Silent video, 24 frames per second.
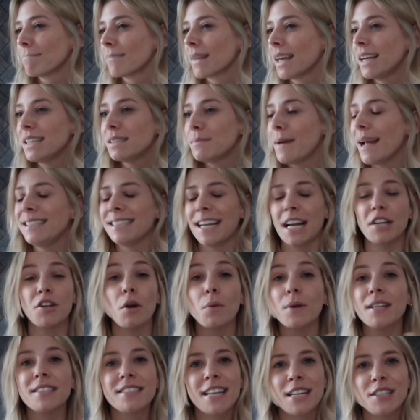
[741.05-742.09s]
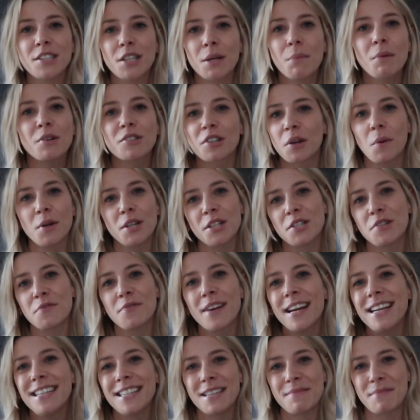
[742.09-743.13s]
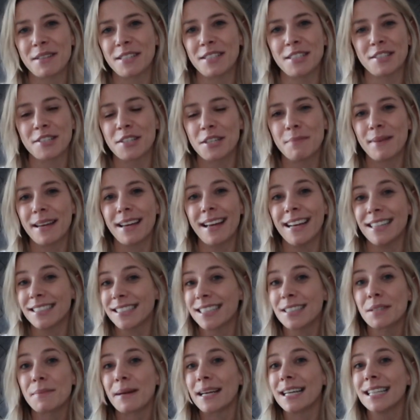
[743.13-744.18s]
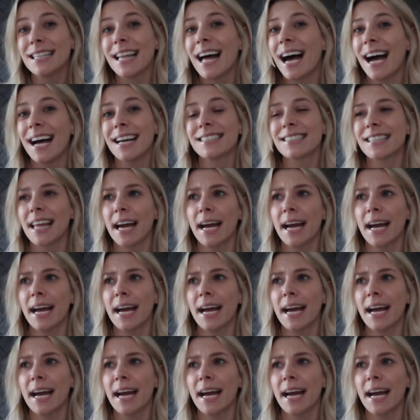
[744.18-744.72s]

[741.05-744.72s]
He's amazing. I don't want to say too much, I want you to read it, because it's gonna be class.